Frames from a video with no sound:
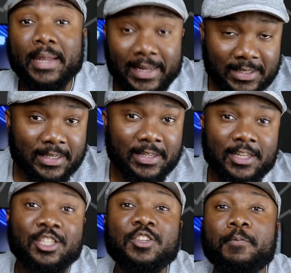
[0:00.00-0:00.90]
plenty.
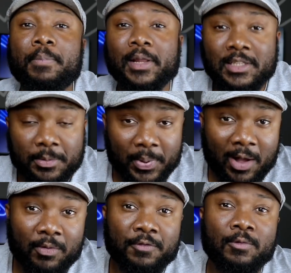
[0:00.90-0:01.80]
It's plenty
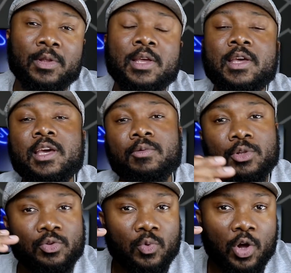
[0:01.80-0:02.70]
powerful. It
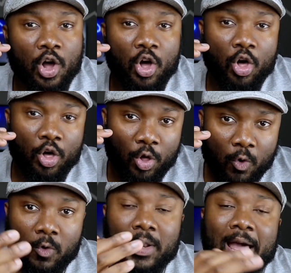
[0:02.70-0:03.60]
would do a
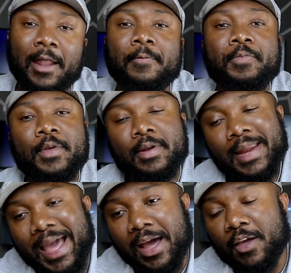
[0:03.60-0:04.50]
whole lot.
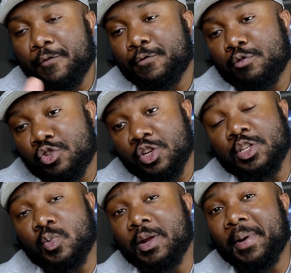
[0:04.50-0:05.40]
Now, if you
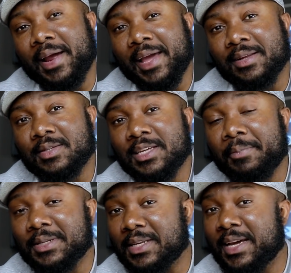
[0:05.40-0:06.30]
just want to buy a Galaxy
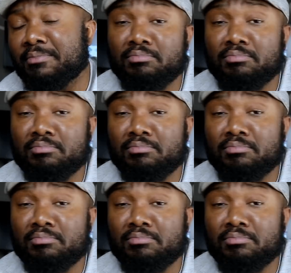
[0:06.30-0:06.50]
Tab S8,